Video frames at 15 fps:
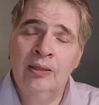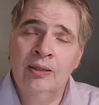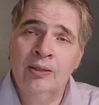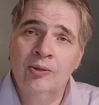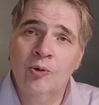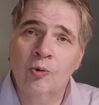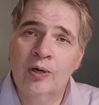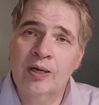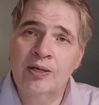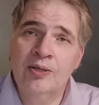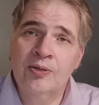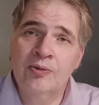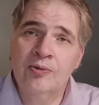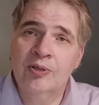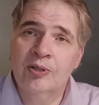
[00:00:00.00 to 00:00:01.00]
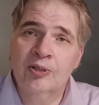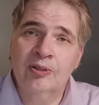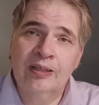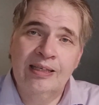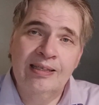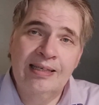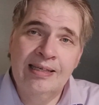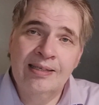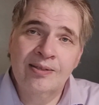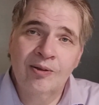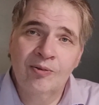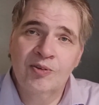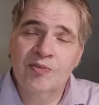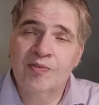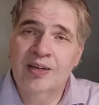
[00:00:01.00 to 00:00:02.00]
or into the early
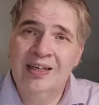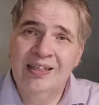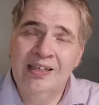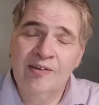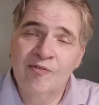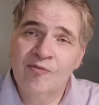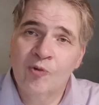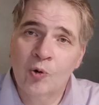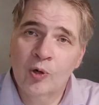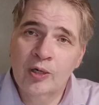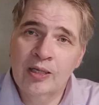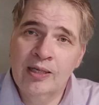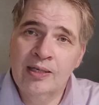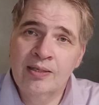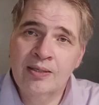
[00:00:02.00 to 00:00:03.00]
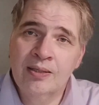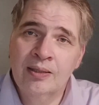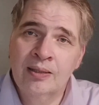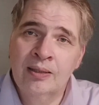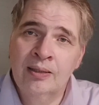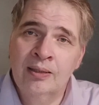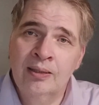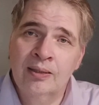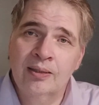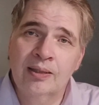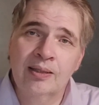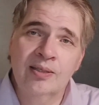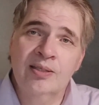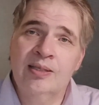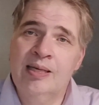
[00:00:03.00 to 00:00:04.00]
diesels of the 1940s,
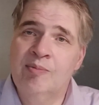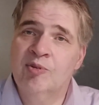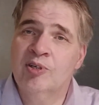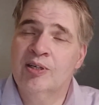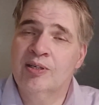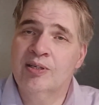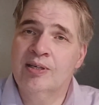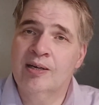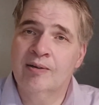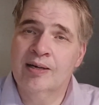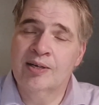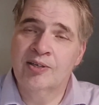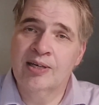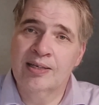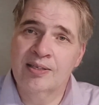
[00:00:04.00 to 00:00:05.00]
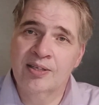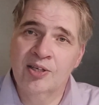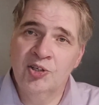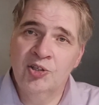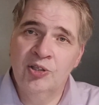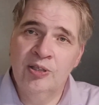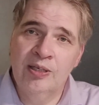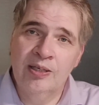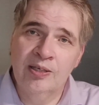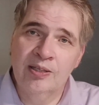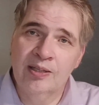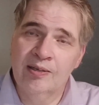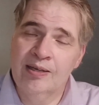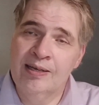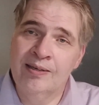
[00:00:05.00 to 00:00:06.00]
the steam area transition into
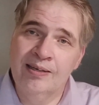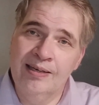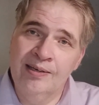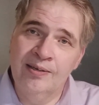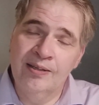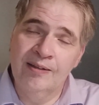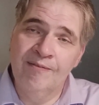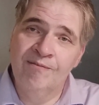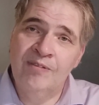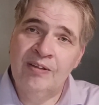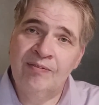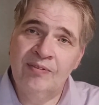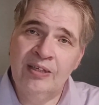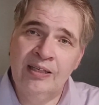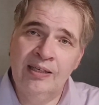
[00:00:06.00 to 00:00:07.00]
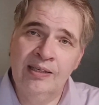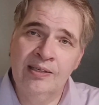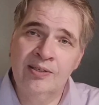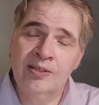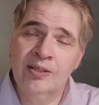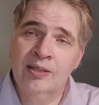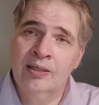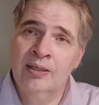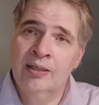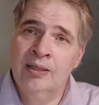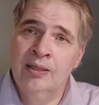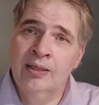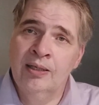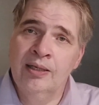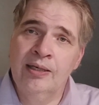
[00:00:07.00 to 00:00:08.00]
the 50s,
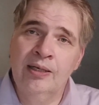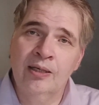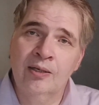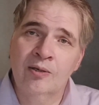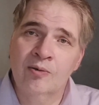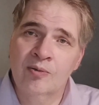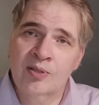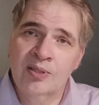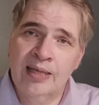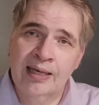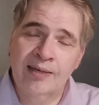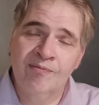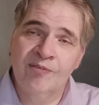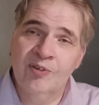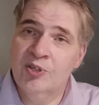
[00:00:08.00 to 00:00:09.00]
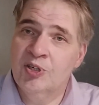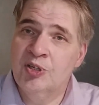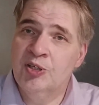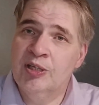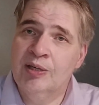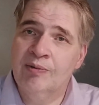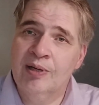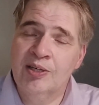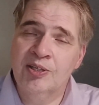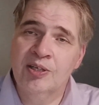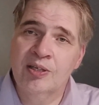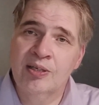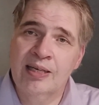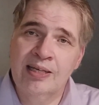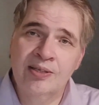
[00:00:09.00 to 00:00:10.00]
first
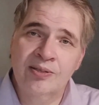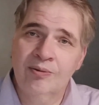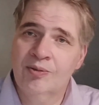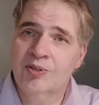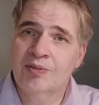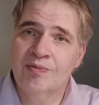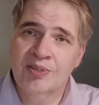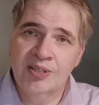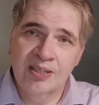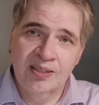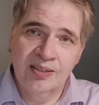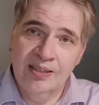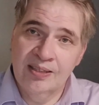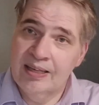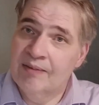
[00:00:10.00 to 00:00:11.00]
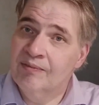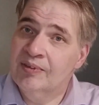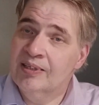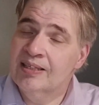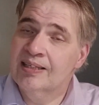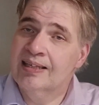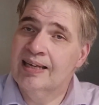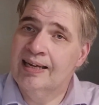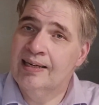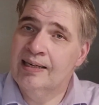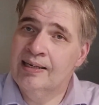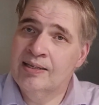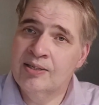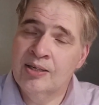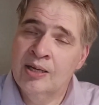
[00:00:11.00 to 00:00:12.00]
generation diesels of the 60s, 70s, and
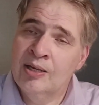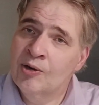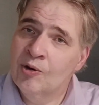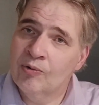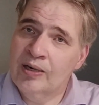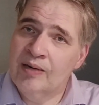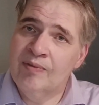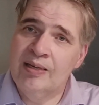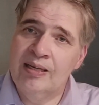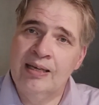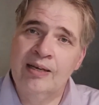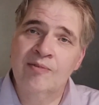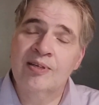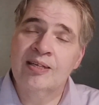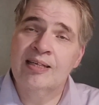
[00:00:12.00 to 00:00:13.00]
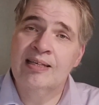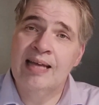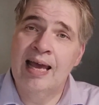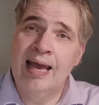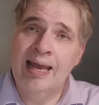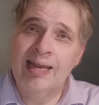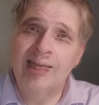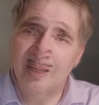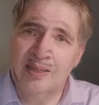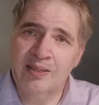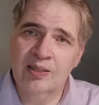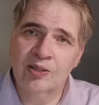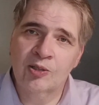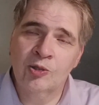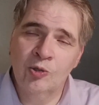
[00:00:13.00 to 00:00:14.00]
80s, or even today?
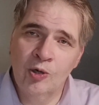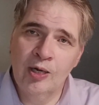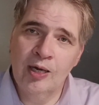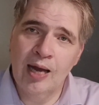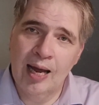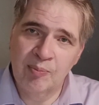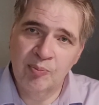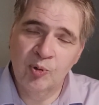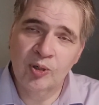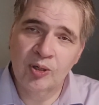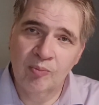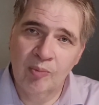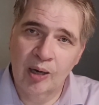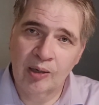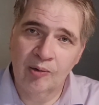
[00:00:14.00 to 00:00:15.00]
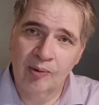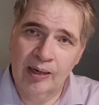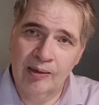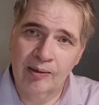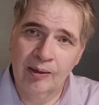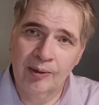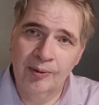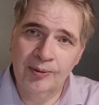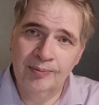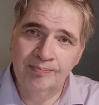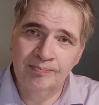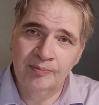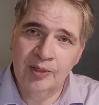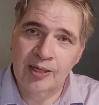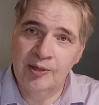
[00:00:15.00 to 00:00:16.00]
Places could I put a model railroad
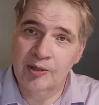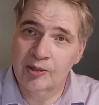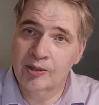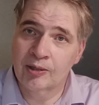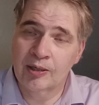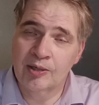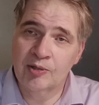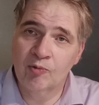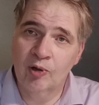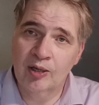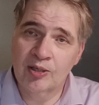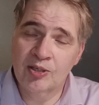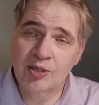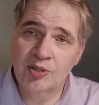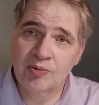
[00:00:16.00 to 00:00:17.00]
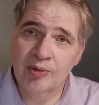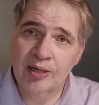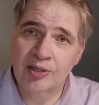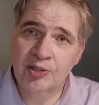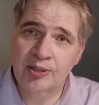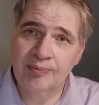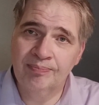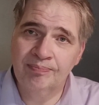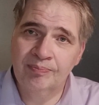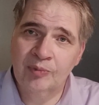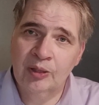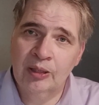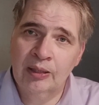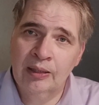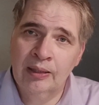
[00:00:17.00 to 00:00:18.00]
in your current dwelling situation?
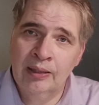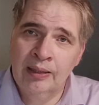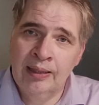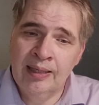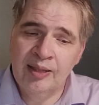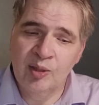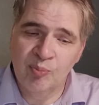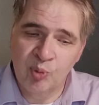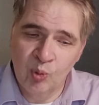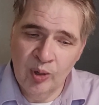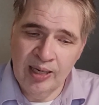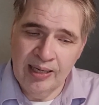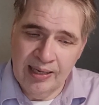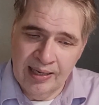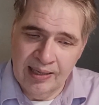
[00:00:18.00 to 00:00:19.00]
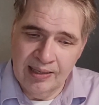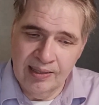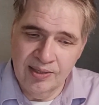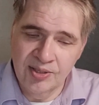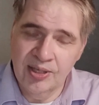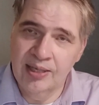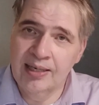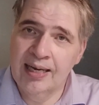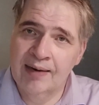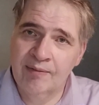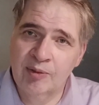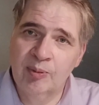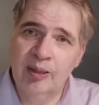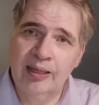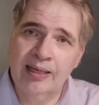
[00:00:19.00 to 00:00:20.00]
The point is that
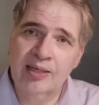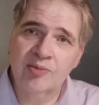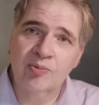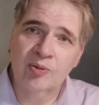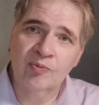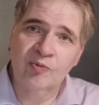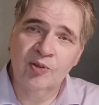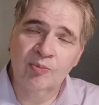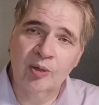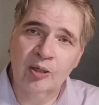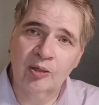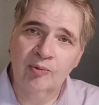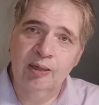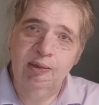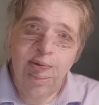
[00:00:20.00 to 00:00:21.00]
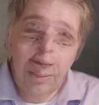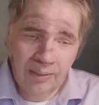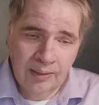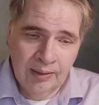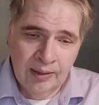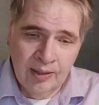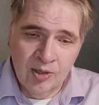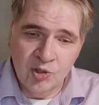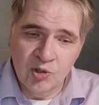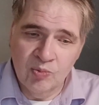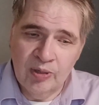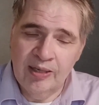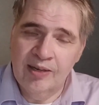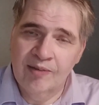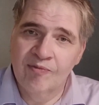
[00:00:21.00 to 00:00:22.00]
everybody has room for a model railroad. So
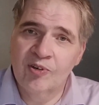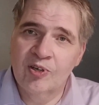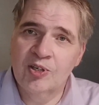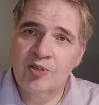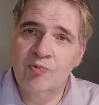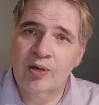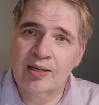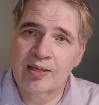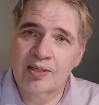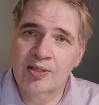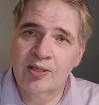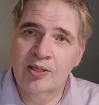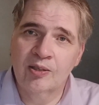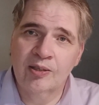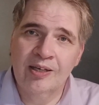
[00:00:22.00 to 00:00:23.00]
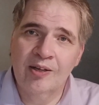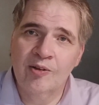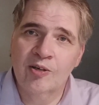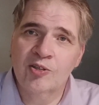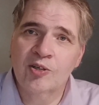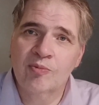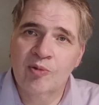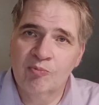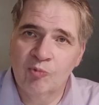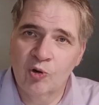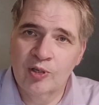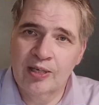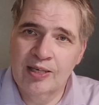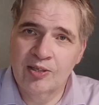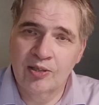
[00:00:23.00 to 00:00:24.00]
really, first, when I consider, there are some more
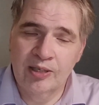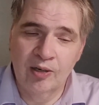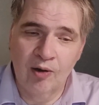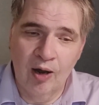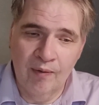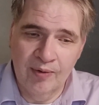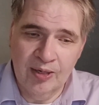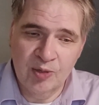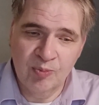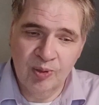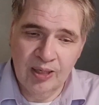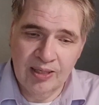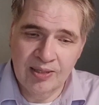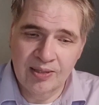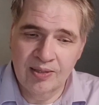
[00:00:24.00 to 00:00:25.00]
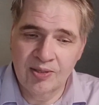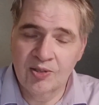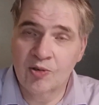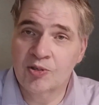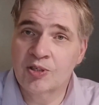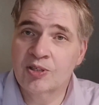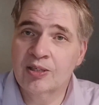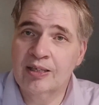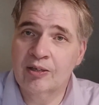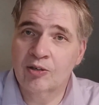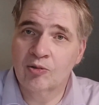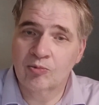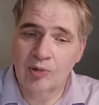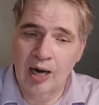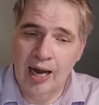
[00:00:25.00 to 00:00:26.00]
of these, obvious places. So just,
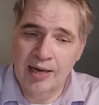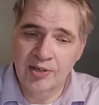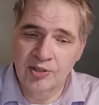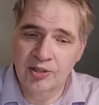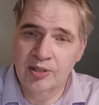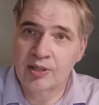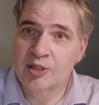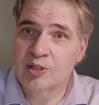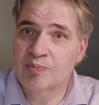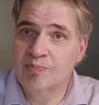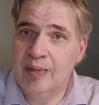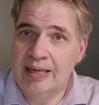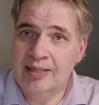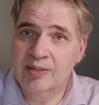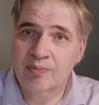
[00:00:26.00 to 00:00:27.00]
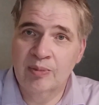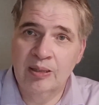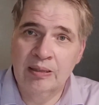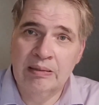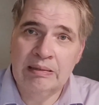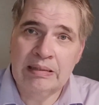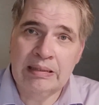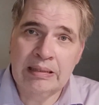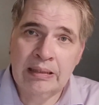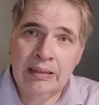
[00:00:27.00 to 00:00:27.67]
garages, basements,